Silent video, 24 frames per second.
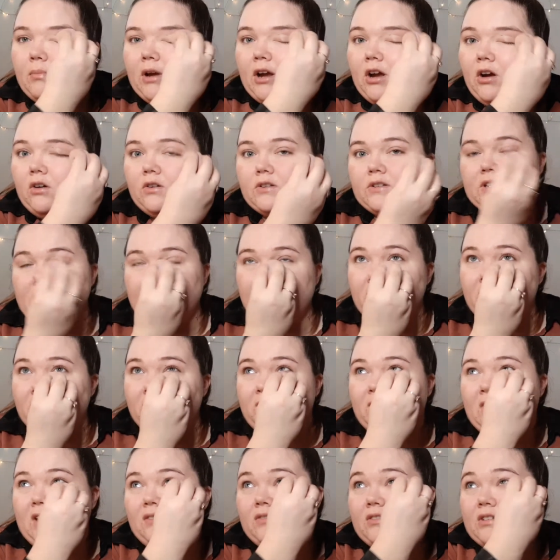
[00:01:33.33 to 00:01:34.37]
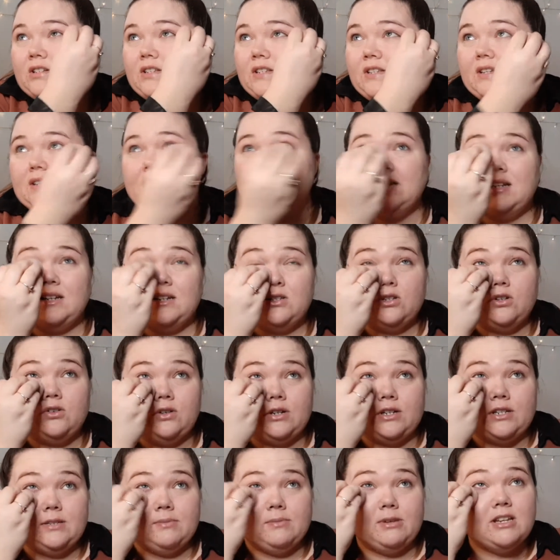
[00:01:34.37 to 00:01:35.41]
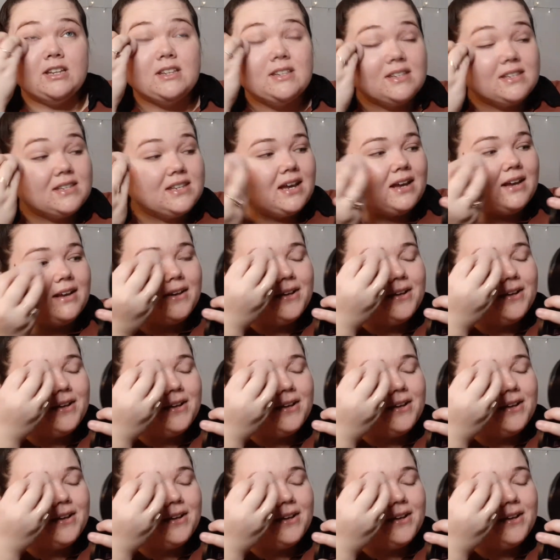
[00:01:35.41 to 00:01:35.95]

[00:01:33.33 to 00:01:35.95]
my all-time favorite season is Christmas.